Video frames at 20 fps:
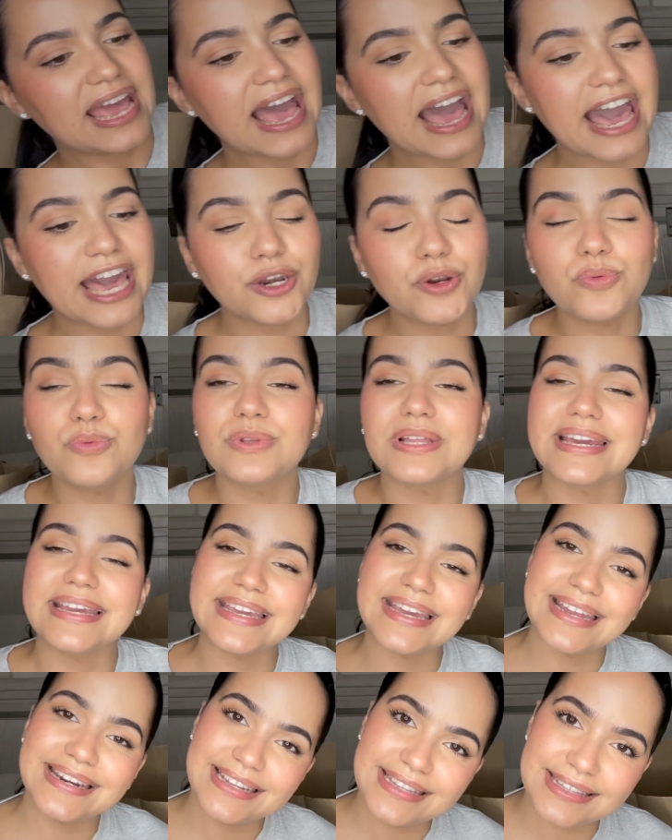I don't like
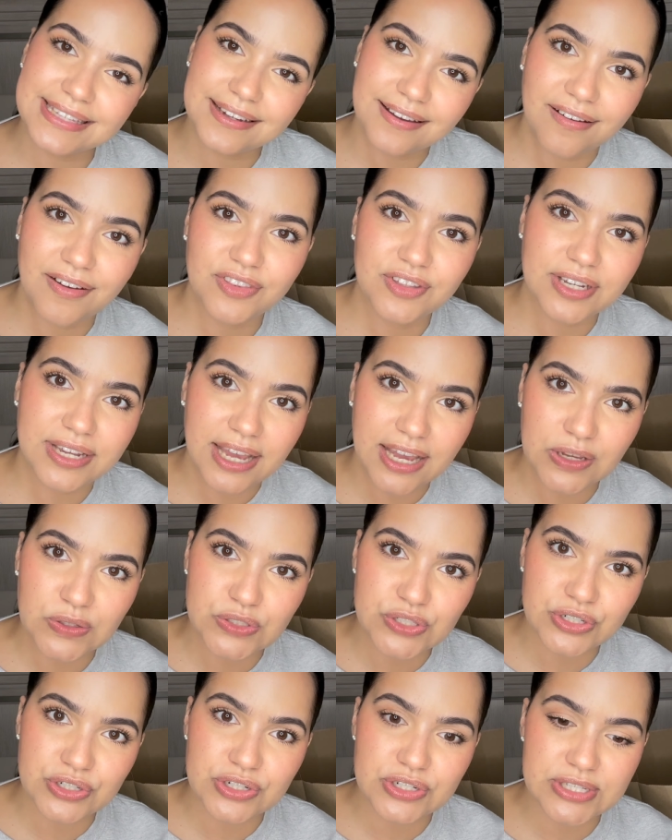anything on the
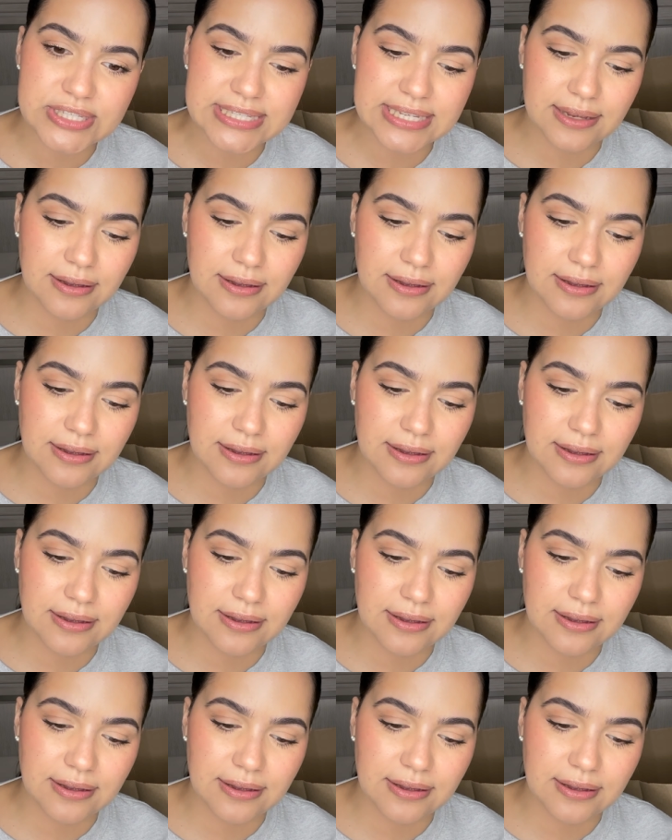counters,